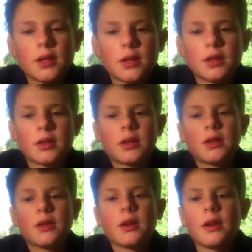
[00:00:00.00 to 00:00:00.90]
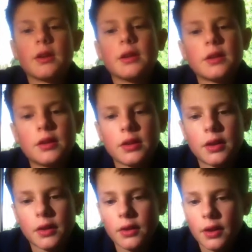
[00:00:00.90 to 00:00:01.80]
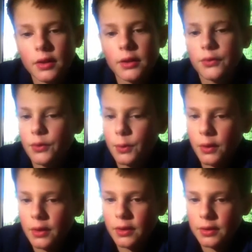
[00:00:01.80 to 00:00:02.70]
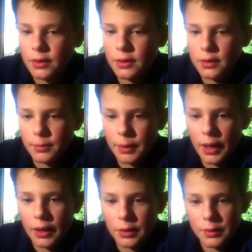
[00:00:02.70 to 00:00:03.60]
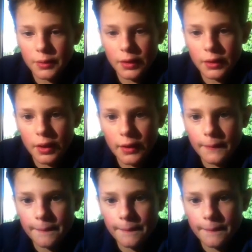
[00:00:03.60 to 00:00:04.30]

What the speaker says: it's a good line to go down if you want to be getting something like that.